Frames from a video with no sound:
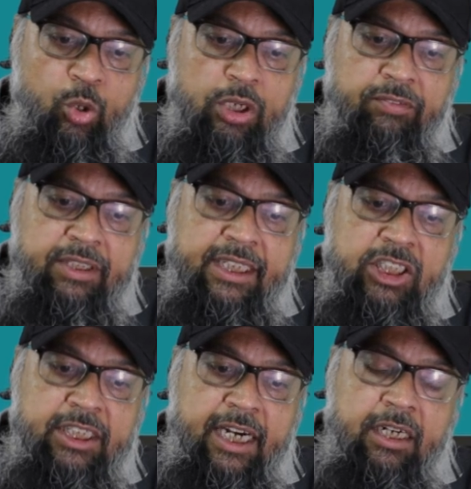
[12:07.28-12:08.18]
out of
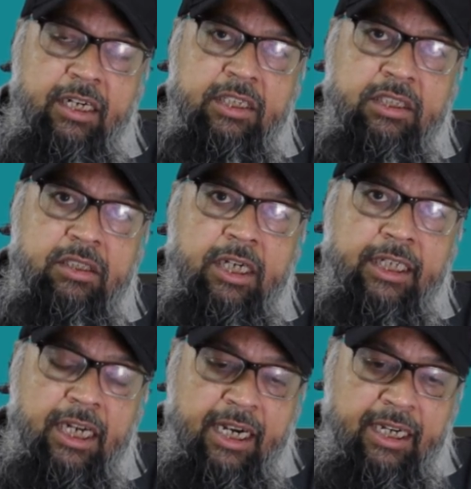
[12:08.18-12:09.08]
these standards, the
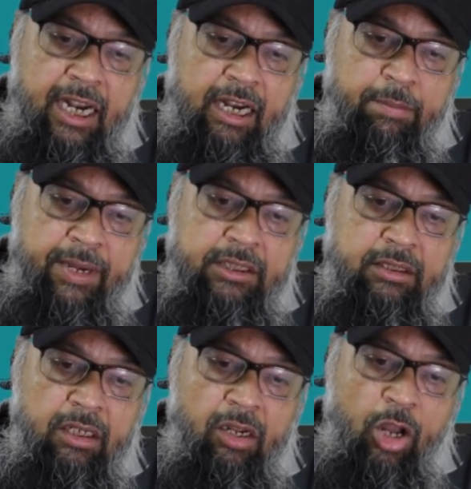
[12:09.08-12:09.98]
Talent L M S
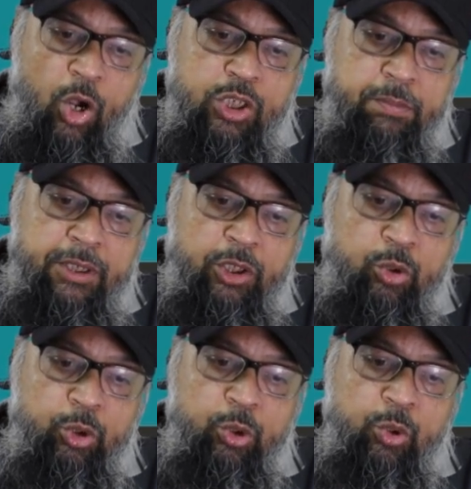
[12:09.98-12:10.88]
allows me
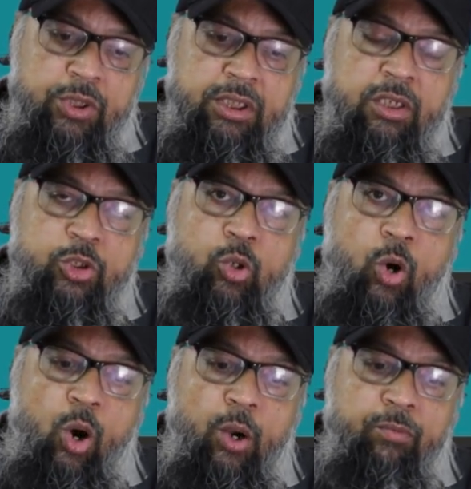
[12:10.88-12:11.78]
to use
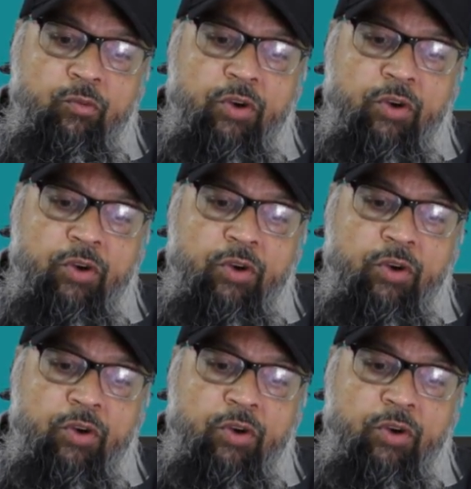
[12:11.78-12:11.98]
SCORM